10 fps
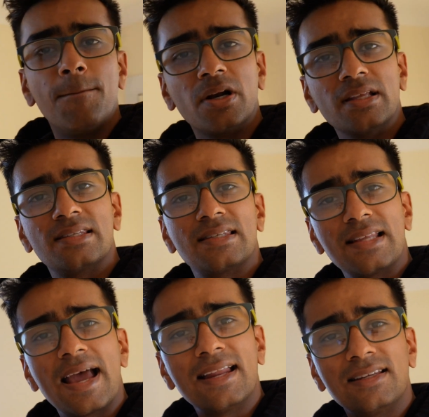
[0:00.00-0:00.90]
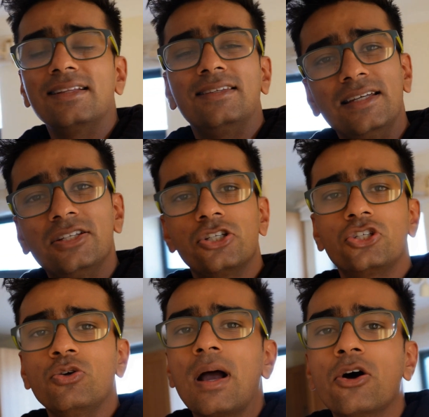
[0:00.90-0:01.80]
But instead, it
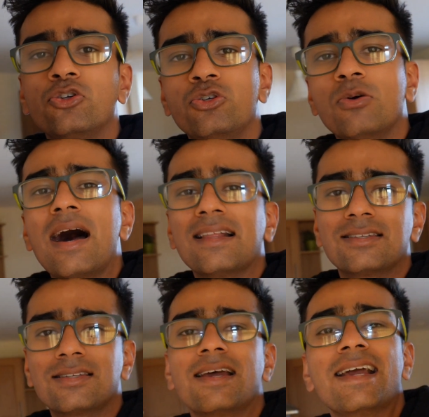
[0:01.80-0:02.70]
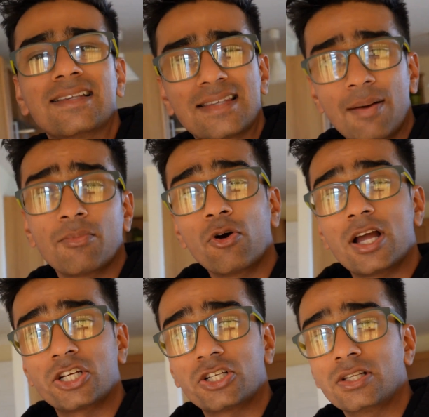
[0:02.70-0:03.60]
teaches you how to answer exam
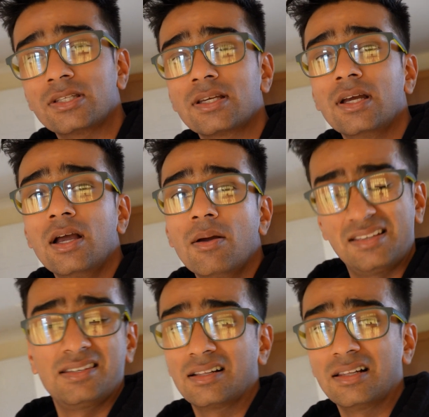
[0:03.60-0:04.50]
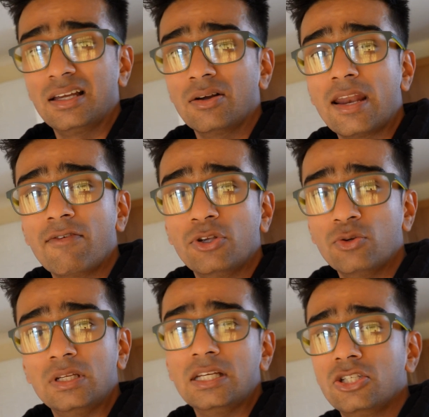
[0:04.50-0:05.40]
questions, basically whenever
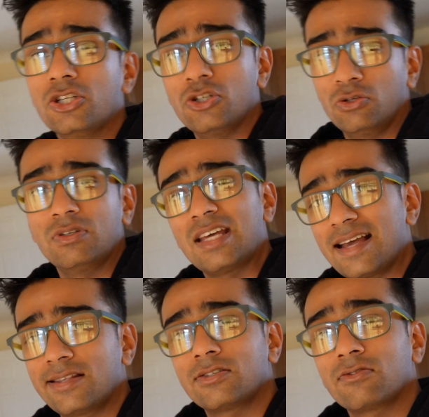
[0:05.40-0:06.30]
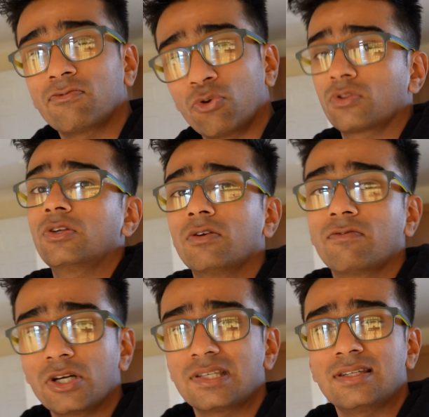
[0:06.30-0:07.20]
you need to do tests for the
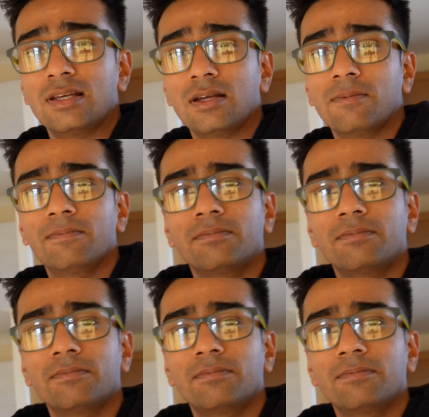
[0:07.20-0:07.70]
university.